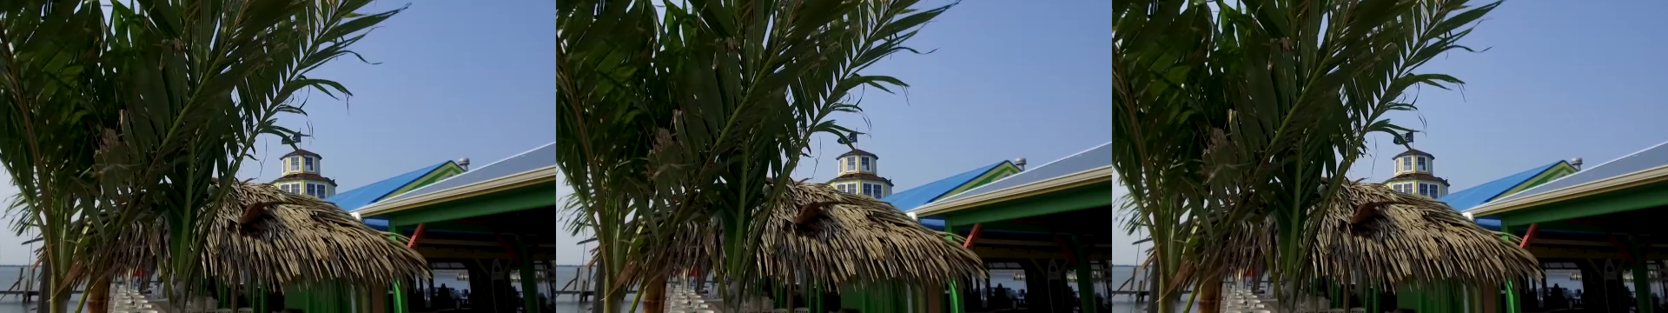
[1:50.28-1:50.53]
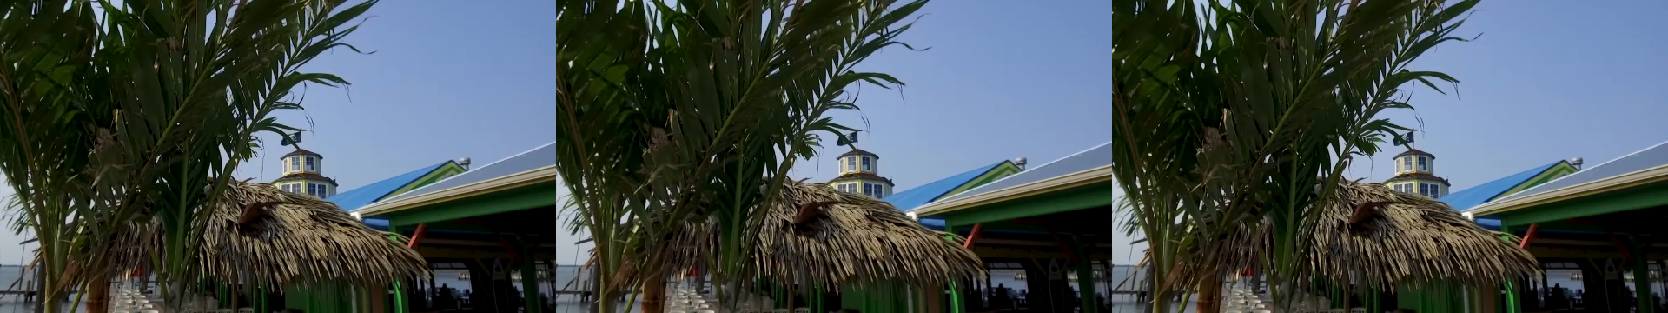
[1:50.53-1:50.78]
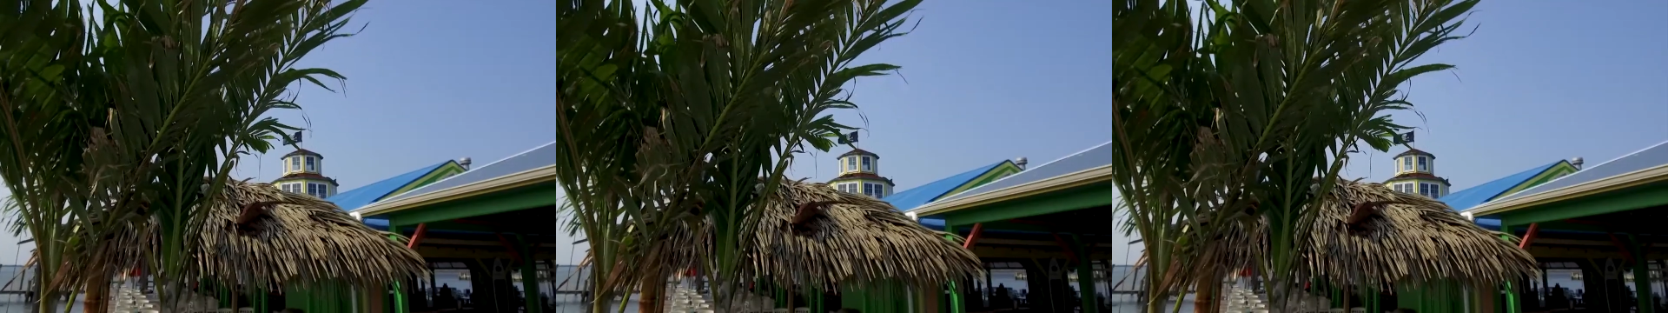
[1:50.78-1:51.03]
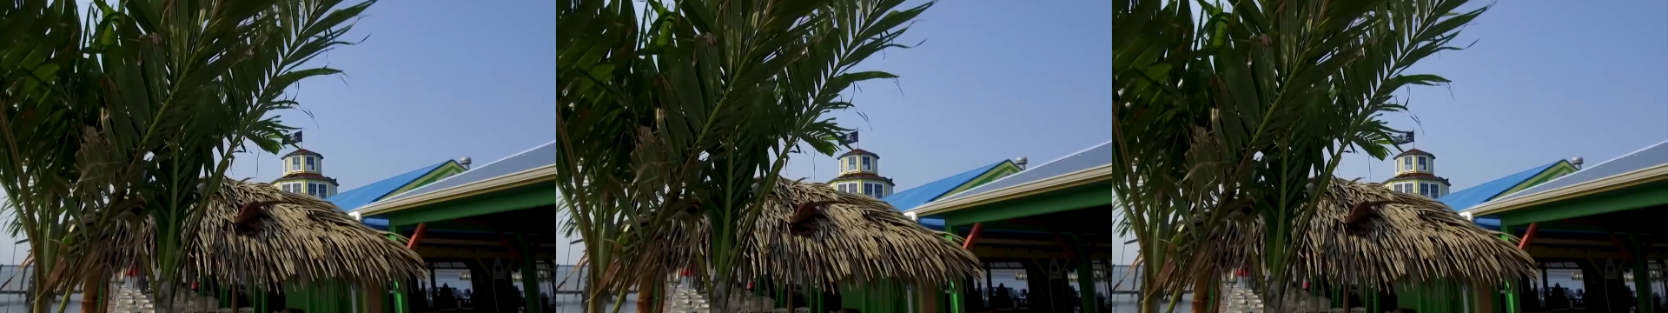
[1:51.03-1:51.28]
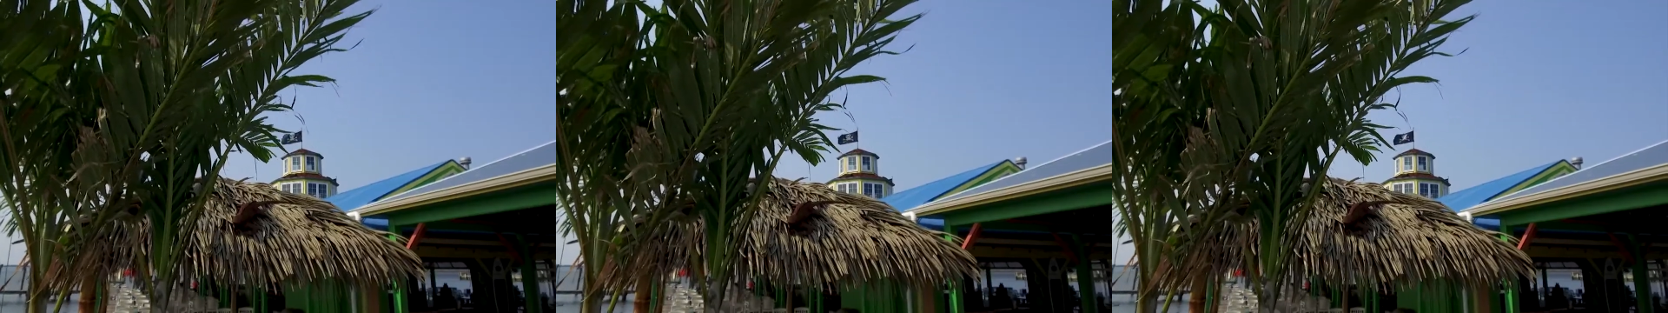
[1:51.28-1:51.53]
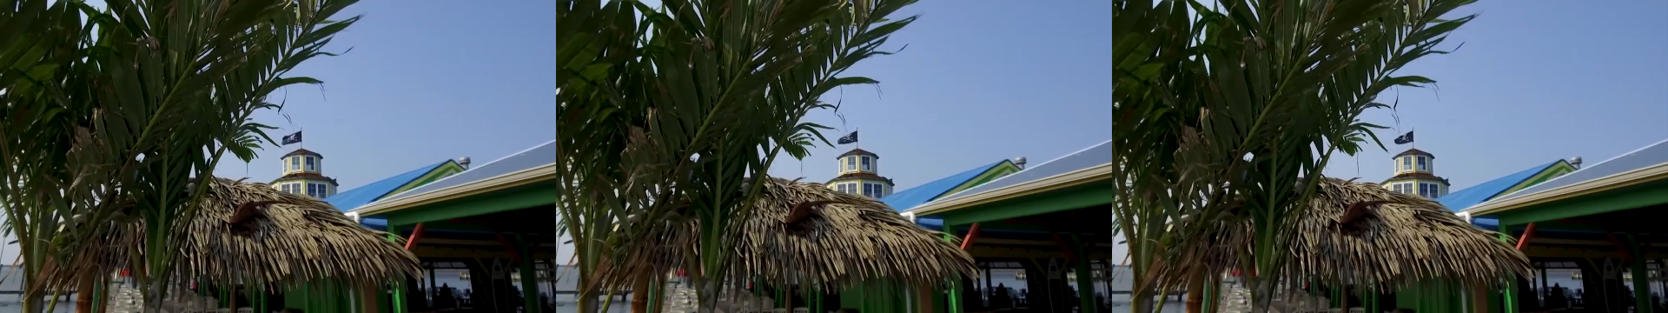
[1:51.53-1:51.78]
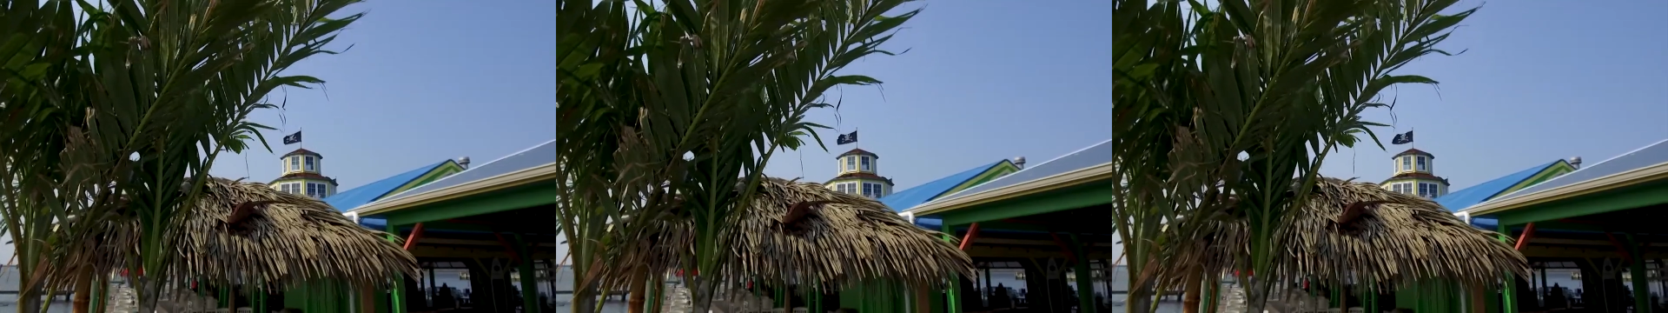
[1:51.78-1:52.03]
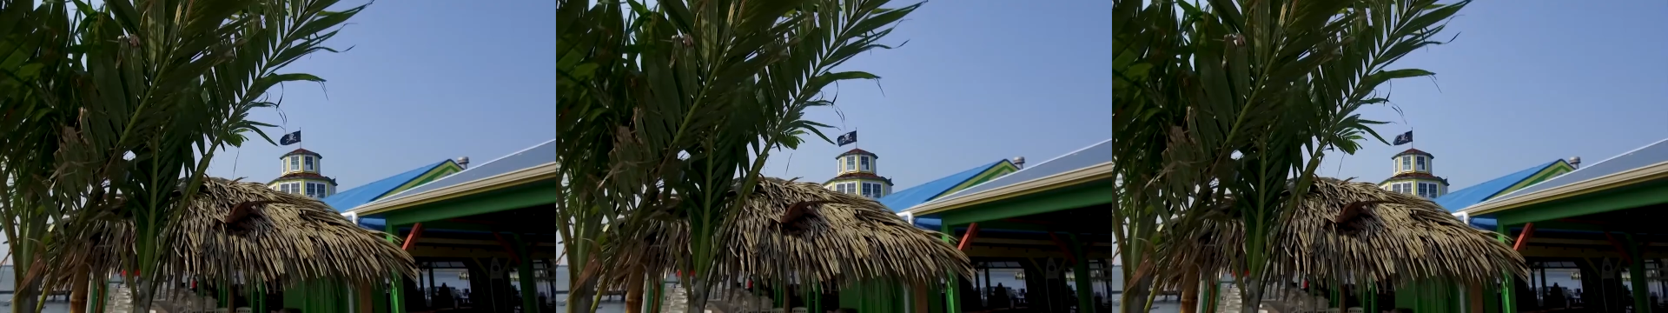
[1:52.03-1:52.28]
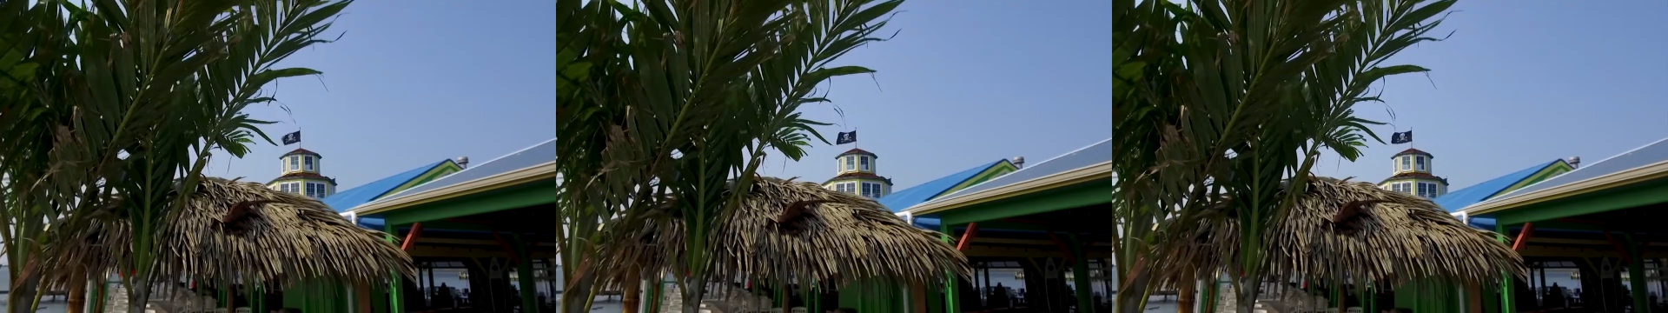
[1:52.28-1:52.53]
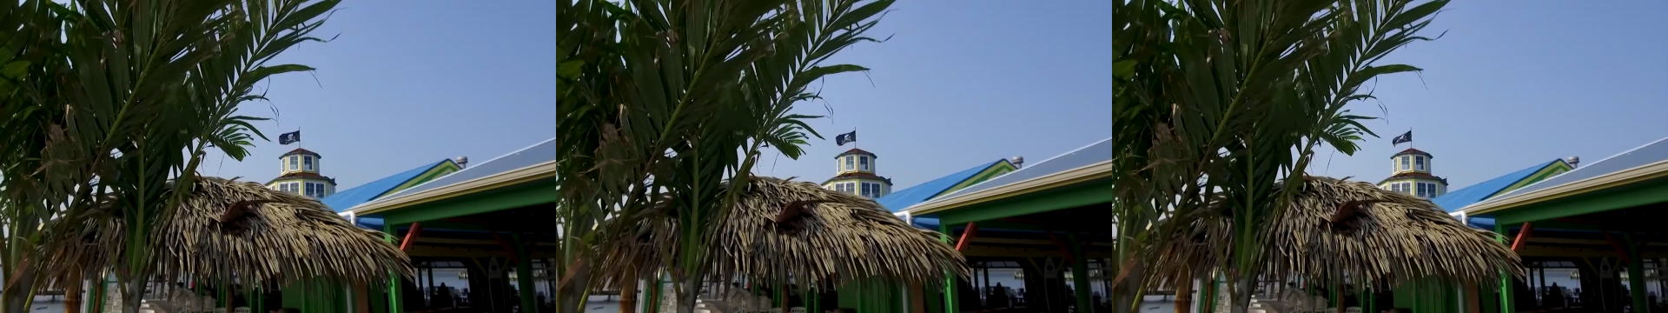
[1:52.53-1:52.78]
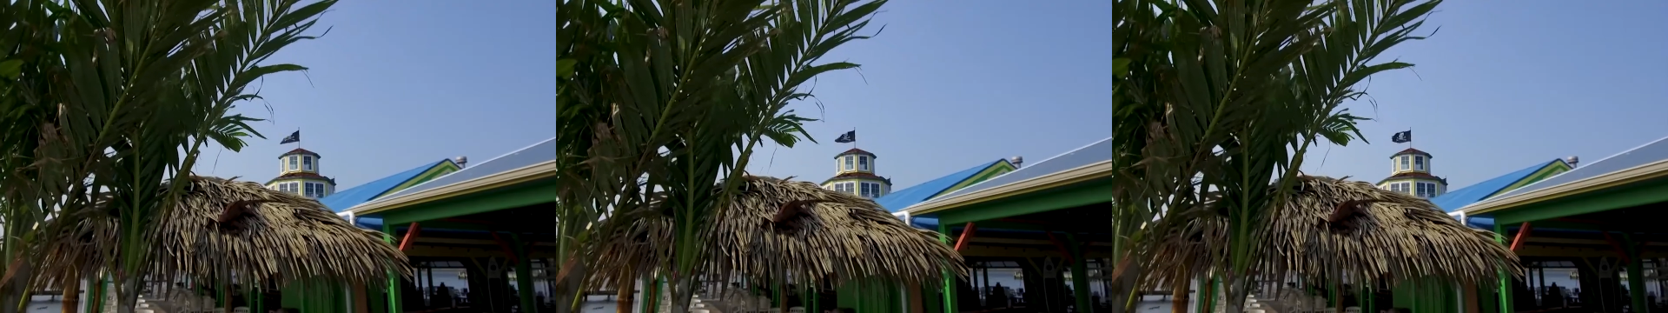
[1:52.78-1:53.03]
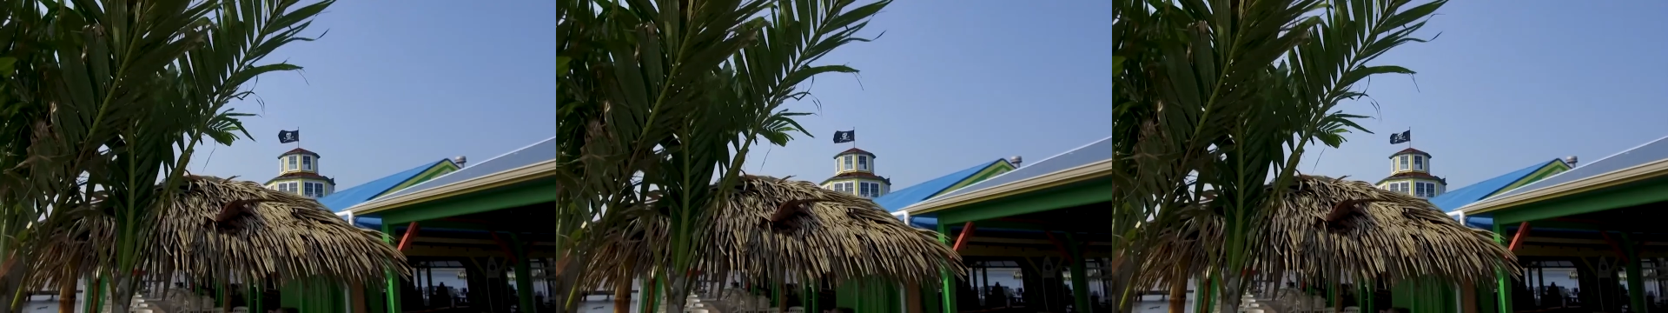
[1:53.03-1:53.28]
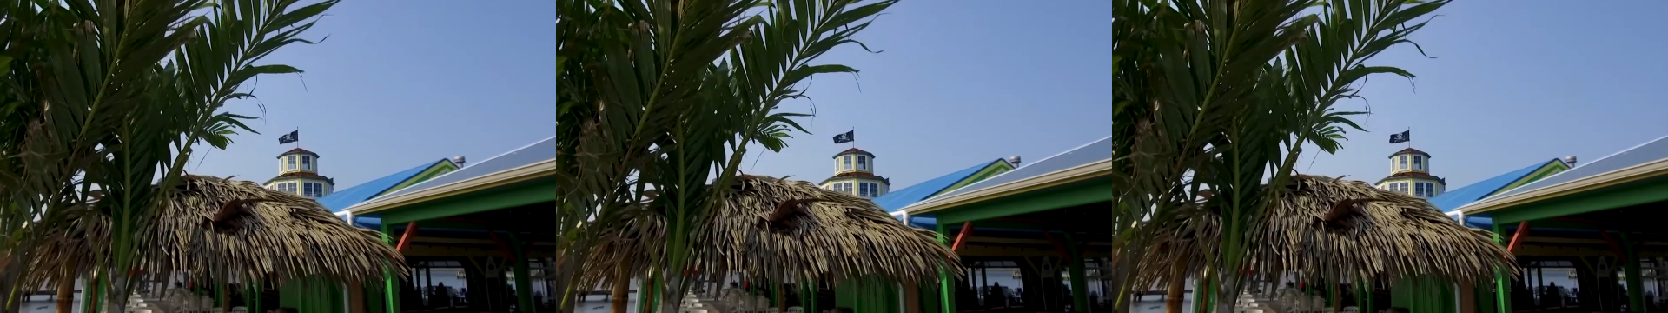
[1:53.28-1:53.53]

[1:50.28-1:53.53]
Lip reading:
(no speaker visible)